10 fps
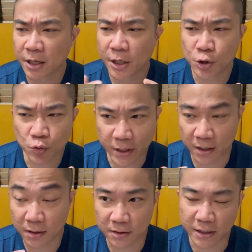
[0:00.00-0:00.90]
you
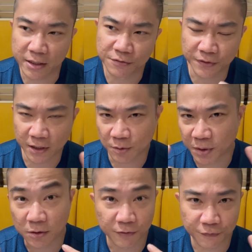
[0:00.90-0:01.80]
can kind of get a bit
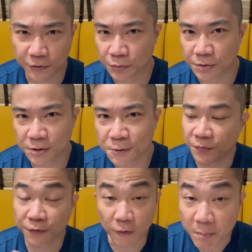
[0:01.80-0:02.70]
confused.
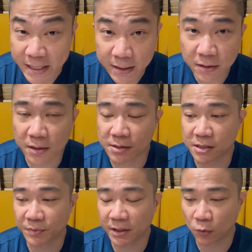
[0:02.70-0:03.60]
For me,
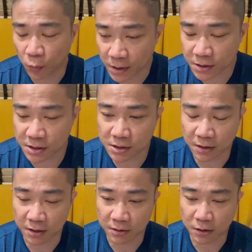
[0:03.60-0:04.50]
something that works
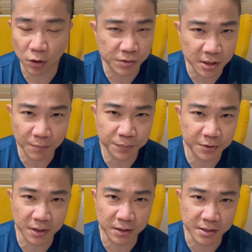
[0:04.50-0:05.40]
close up
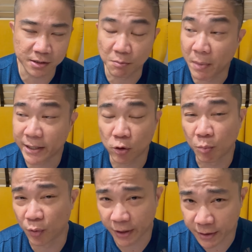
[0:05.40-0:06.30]
is the Mike
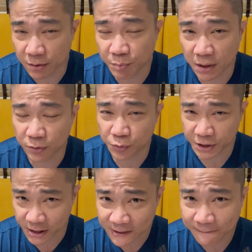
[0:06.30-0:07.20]
O'Brien billet
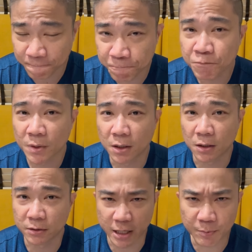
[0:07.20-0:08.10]
routine,
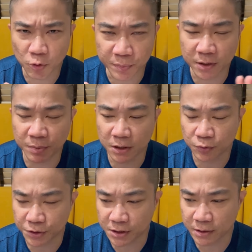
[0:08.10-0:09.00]
the MOB billet
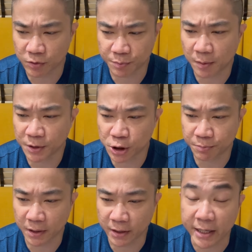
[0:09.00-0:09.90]
routine that was published
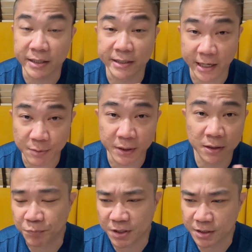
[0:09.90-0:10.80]
by Andy
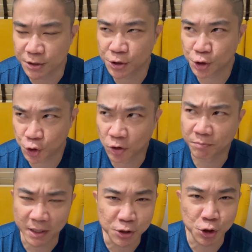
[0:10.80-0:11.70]
Nyman in his short,
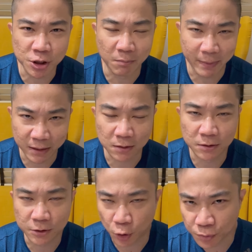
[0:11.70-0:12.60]
punchy and mental
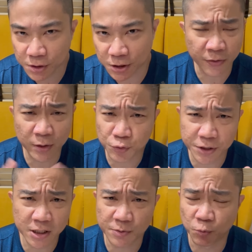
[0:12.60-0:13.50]
notes. That
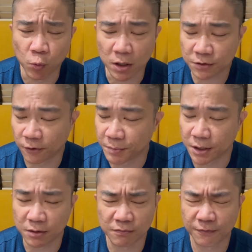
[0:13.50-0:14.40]
routine has worked for me